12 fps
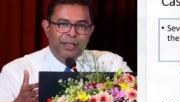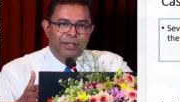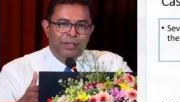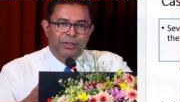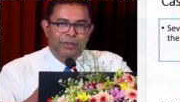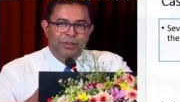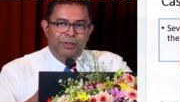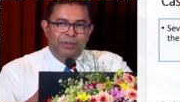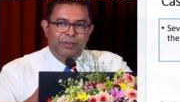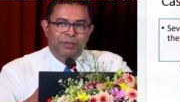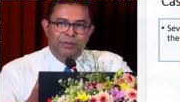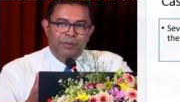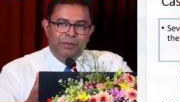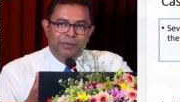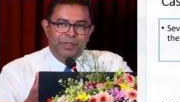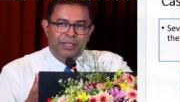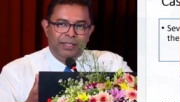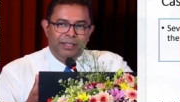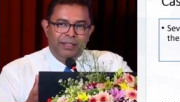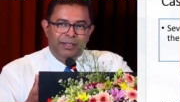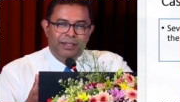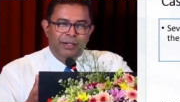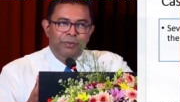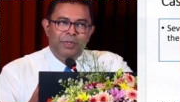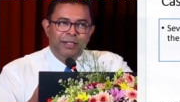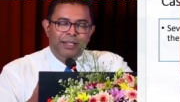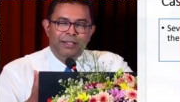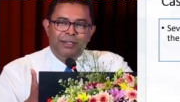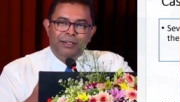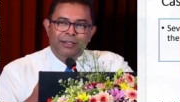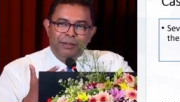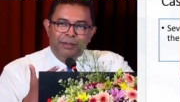So we think, now but then